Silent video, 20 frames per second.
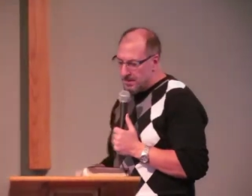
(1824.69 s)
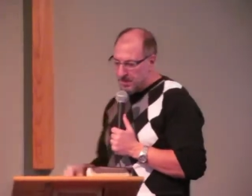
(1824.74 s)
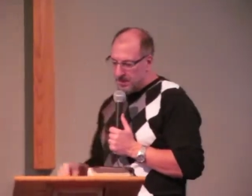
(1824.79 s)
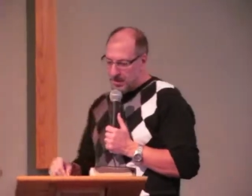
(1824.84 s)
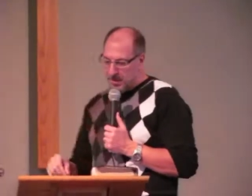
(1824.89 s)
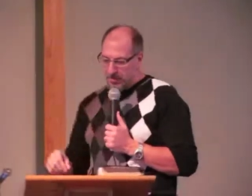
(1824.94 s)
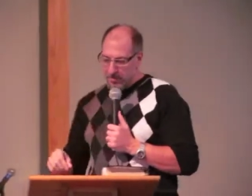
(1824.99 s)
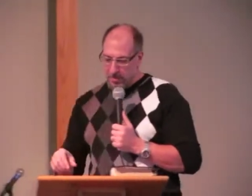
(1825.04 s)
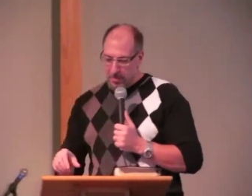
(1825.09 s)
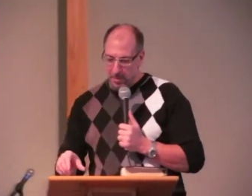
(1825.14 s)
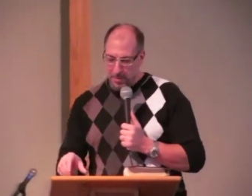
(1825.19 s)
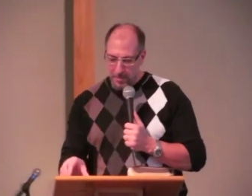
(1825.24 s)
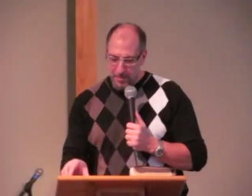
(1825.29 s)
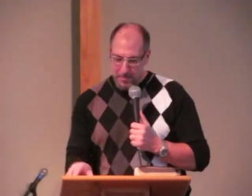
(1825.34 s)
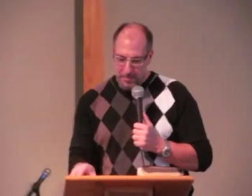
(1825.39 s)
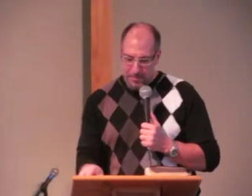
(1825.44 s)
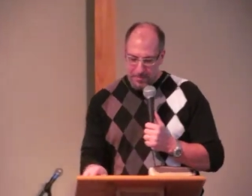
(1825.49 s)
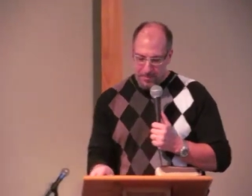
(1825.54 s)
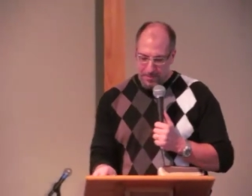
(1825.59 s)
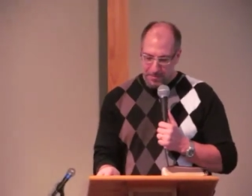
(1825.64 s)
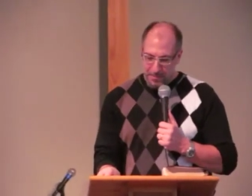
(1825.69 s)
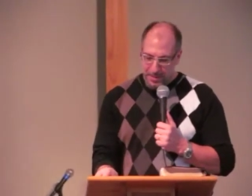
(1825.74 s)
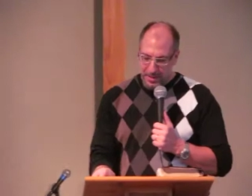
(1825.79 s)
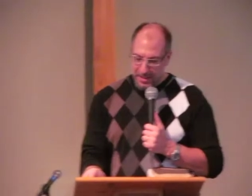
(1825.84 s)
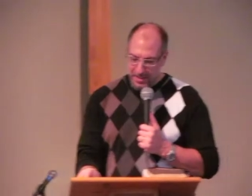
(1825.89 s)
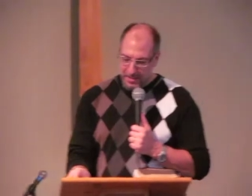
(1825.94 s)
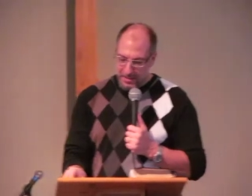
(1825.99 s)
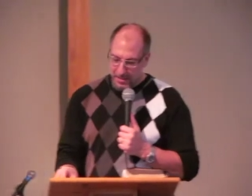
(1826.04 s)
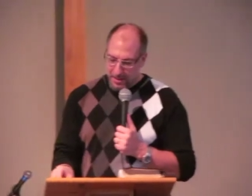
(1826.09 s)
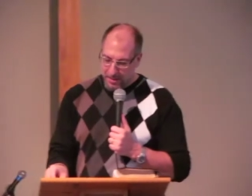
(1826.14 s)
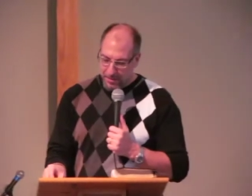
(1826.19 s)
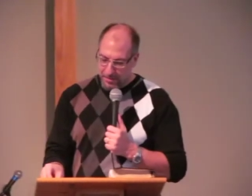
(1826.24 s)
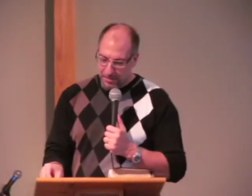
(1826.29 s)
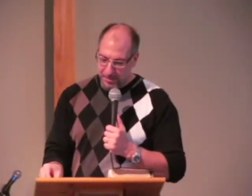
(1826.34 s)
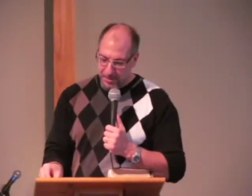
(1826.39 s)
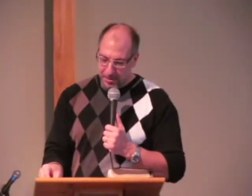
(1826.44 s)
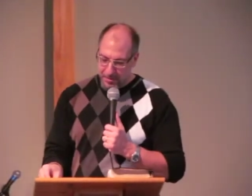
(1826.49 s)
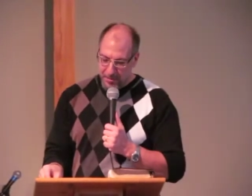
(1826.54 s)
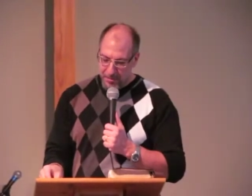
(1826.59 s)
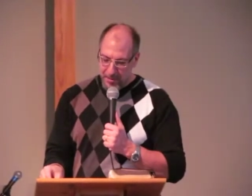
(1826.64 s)
Forgive me for, for being
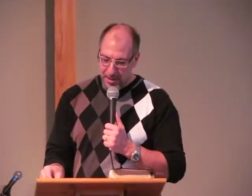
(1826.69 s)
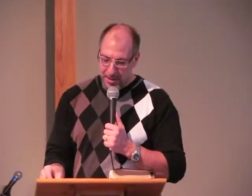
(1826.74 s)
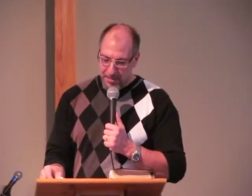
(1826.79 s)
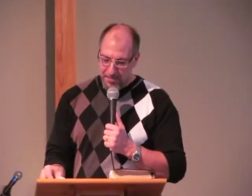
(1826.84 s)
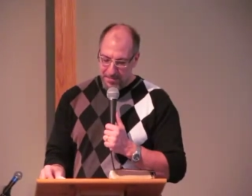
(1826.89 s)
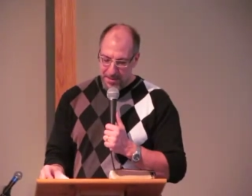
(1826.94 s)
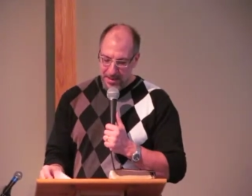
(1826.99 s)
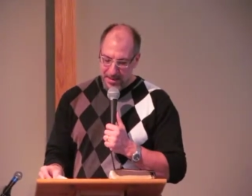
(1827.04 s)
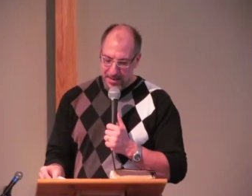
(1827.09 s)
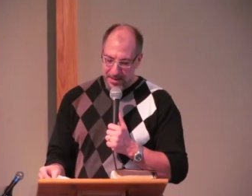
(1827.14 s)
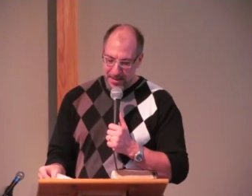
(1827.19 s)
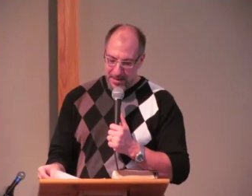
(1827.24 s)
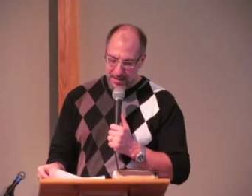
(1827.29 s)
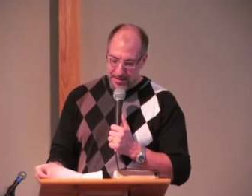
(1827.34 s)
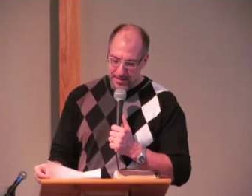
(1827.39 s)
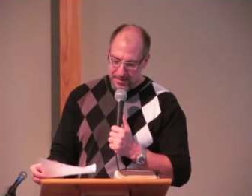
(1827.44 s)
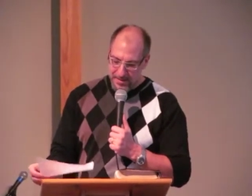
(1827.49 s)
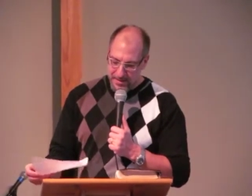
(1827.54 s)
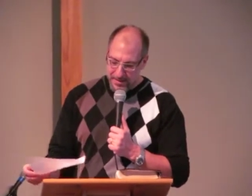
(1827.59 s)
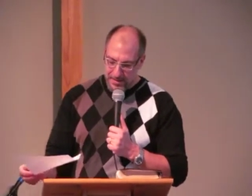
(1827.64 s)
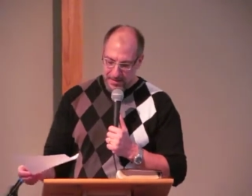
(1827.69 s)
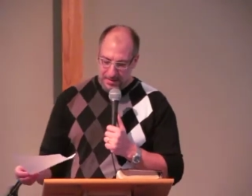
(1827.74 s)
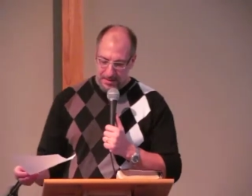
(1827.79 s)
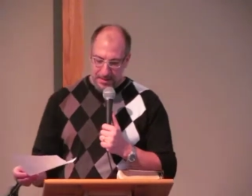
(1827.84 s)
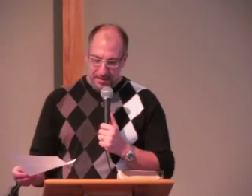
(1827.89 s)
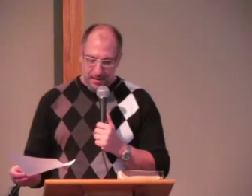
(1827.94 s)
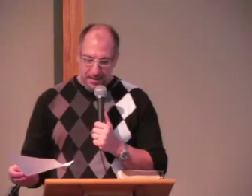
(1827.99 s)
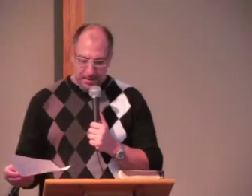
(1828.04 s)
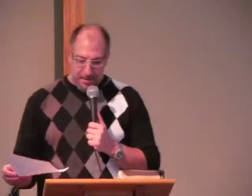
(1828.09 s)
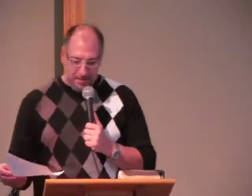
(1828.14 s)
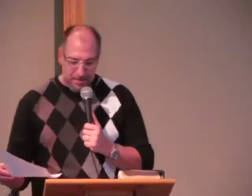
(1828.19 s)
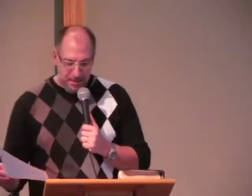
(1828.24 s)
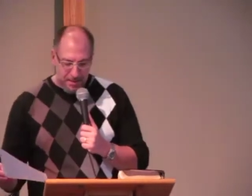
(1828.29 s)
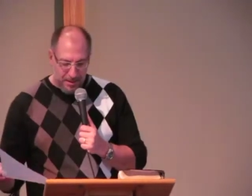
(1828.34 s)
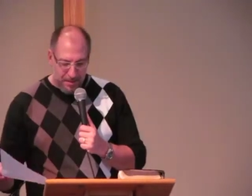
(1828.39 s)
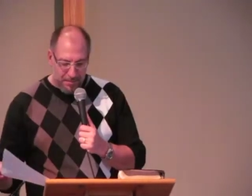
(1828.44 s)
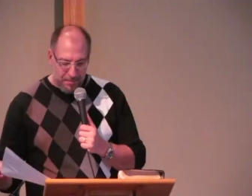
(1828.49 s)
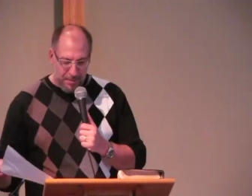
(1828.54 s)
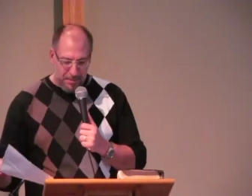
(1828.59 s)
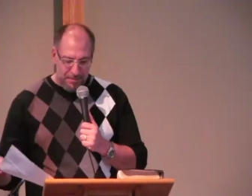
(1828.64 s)
selfish with my finances. And
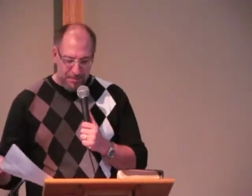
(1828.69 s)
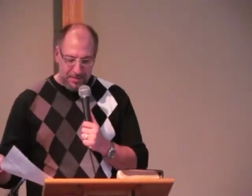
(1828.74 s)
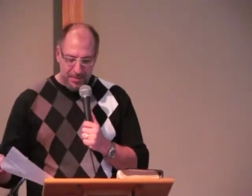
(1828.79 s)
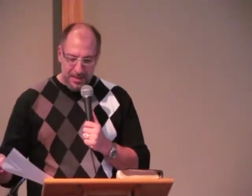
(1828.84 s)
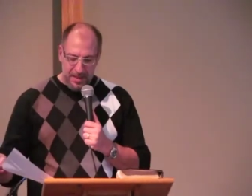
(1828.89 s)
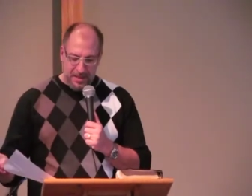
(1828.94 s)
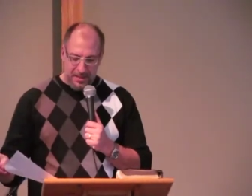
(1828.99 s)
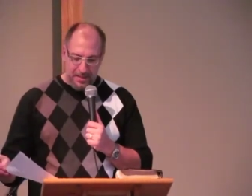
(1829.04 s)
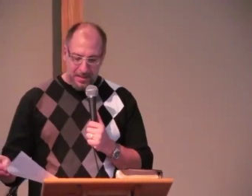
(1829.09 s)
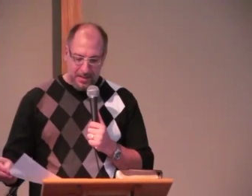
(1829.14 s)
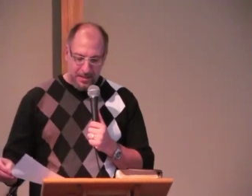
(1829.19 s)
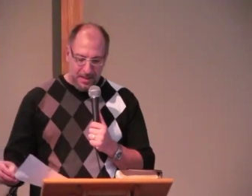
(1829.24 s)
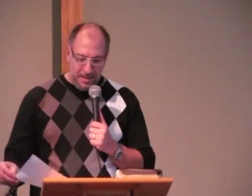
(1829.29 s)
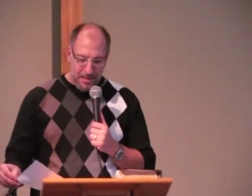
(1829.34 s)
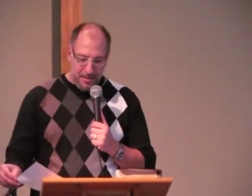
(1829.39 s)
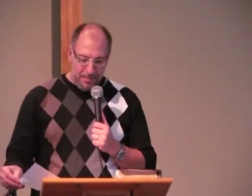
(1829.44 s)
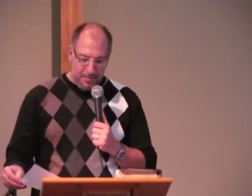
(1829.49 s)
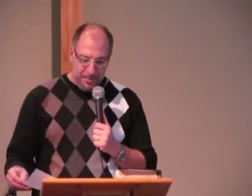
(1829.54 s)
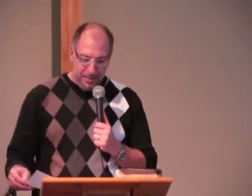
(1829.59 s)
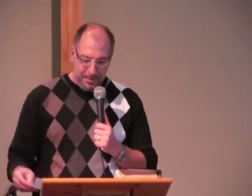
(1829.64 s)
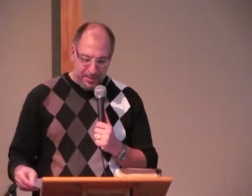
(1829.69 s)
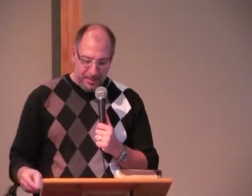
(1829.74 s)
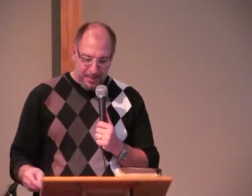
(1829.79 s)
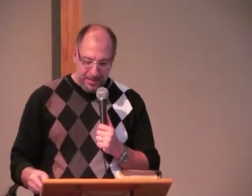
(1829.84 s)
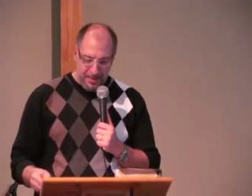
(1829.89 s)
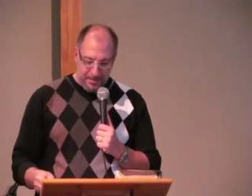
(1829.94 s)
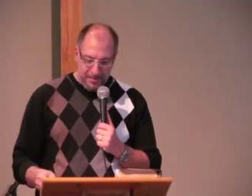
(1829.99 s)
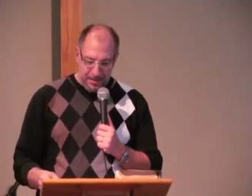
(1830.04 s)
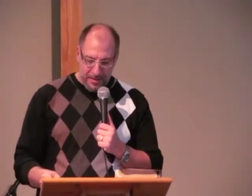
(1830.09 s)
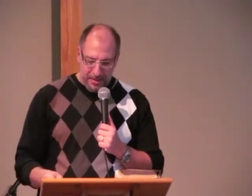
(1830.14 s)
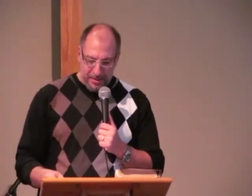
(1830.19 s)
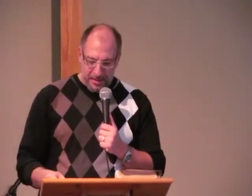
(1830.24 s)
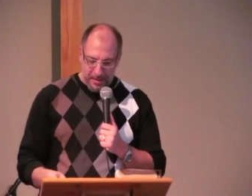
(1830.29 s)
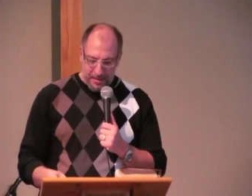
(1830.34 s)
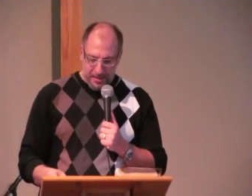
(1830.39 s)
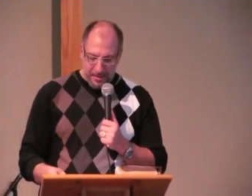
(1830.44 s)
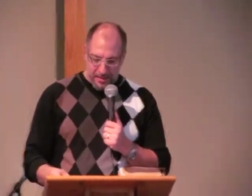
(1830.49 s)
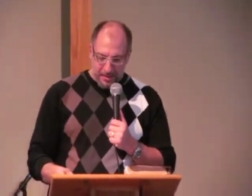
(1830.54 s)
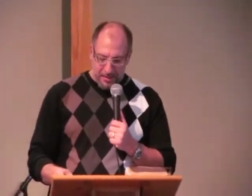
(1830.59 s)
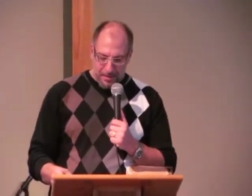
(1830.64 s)
forgive me for not
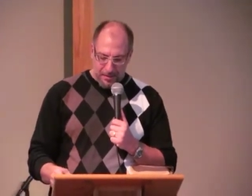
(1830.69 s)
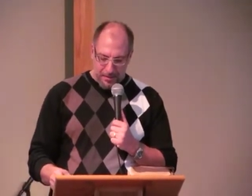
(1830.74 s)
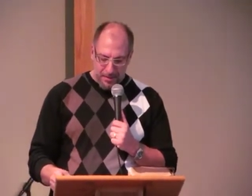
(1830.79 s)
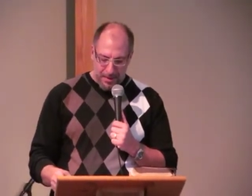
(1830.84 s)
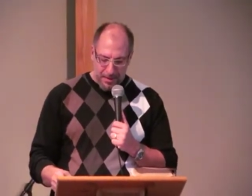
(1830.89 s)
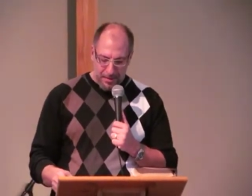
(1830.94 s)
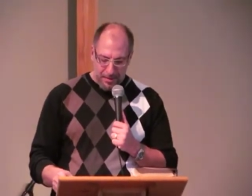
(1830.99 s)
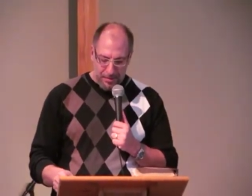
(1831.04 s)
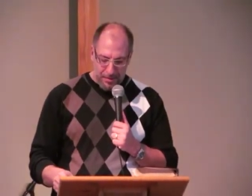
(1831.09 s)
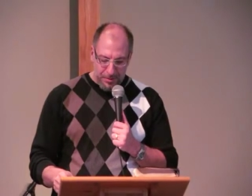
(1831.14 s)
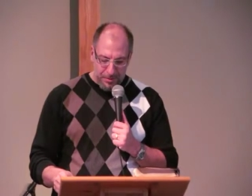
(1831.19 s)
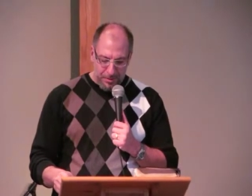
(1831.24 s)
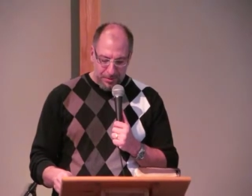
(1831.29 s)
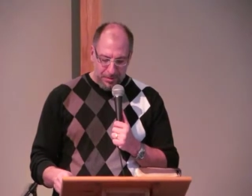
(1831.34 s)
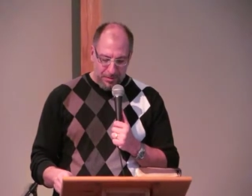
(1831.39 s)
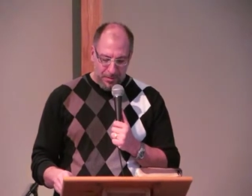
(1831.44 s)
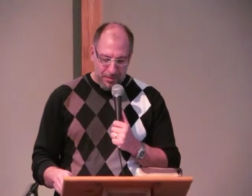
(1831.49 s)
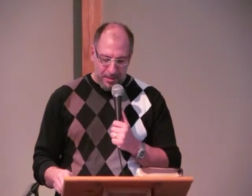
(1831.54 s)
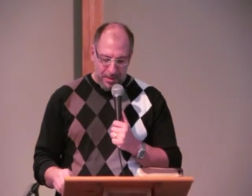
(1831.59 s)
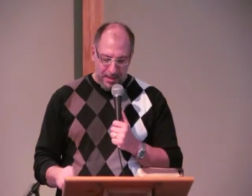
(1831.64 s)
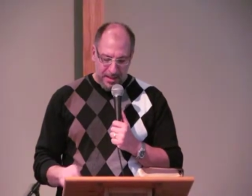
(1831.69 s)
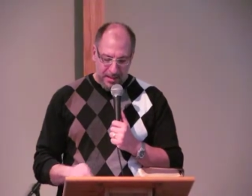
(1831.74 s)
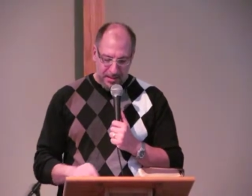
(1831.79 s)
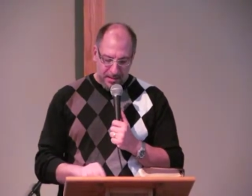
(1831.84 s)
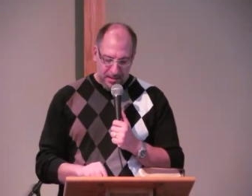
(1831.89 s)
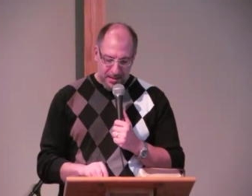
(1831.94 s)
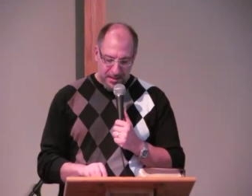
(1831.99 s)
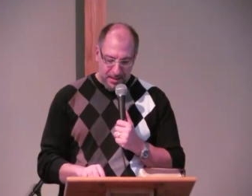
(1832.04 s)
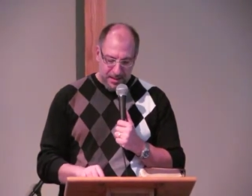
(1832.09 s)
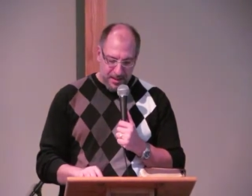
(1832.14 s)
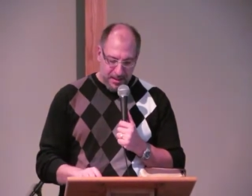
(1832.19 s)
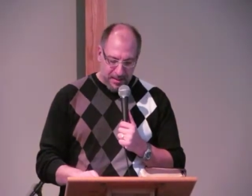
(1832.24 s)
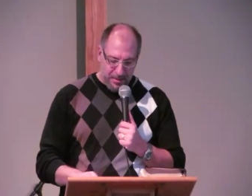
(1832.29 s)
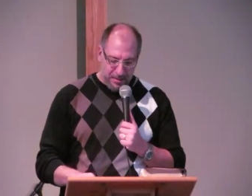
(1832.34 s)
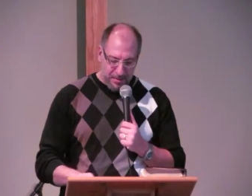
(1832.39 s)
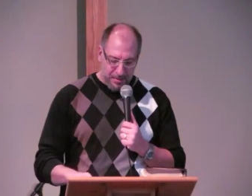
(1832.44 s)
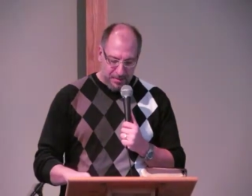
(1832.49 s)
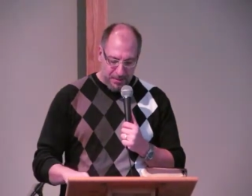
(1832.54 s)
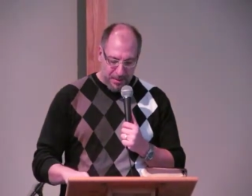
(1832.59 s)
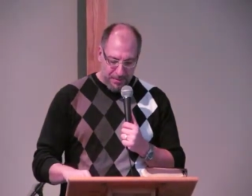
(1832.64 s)
believing when I know you're the one that can
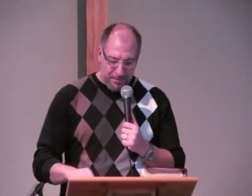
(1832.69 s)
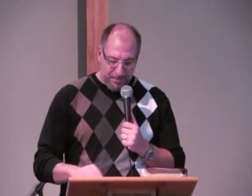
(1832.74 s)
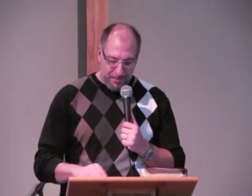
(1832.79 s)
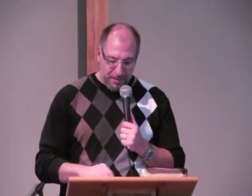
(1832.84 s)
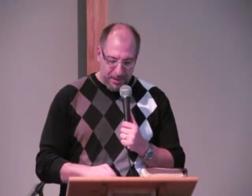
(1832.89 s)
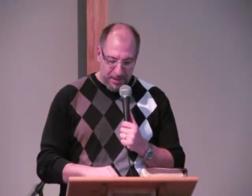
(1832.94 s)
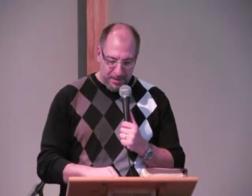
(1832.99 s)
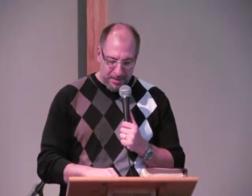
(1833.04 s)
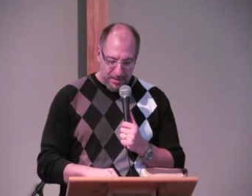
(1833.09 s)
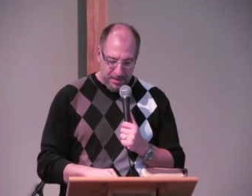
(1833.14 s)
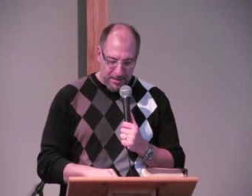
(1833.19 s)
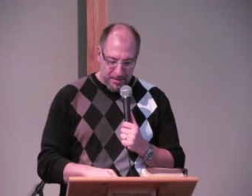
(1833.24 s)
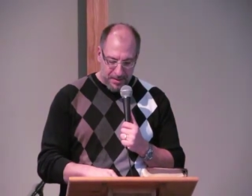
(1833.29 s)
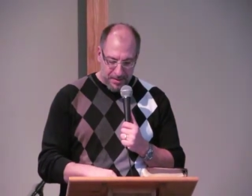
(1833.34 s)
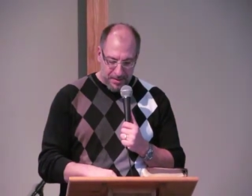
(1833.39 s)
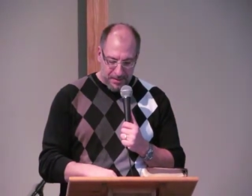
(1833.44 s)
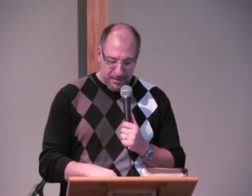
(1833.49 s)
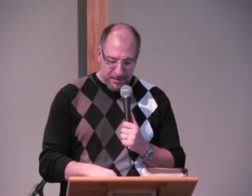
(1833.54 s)
heal my friend.